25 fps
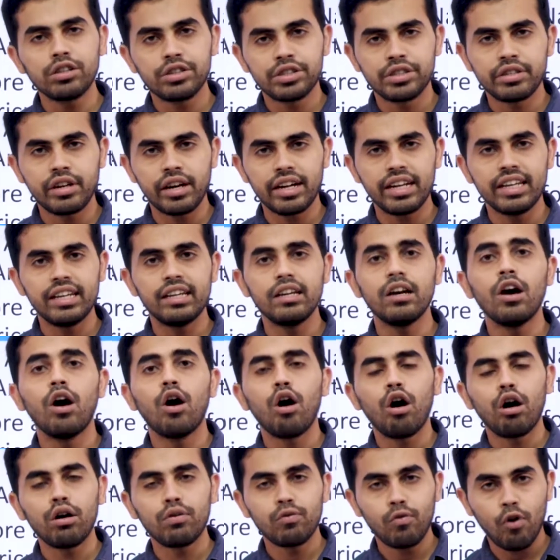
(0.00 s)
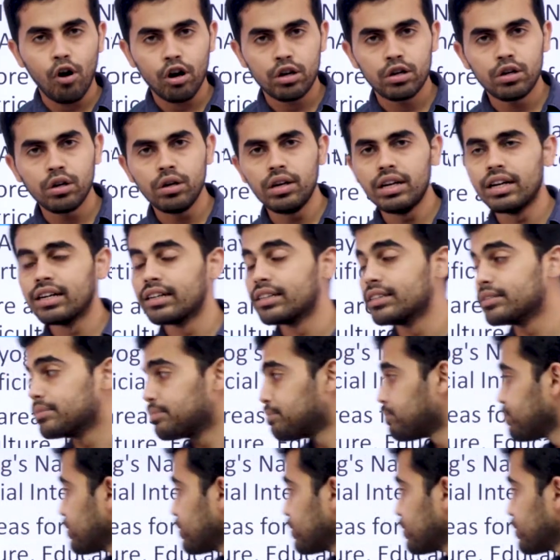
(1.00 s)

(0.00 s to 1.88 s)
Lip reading: to study or what to learn.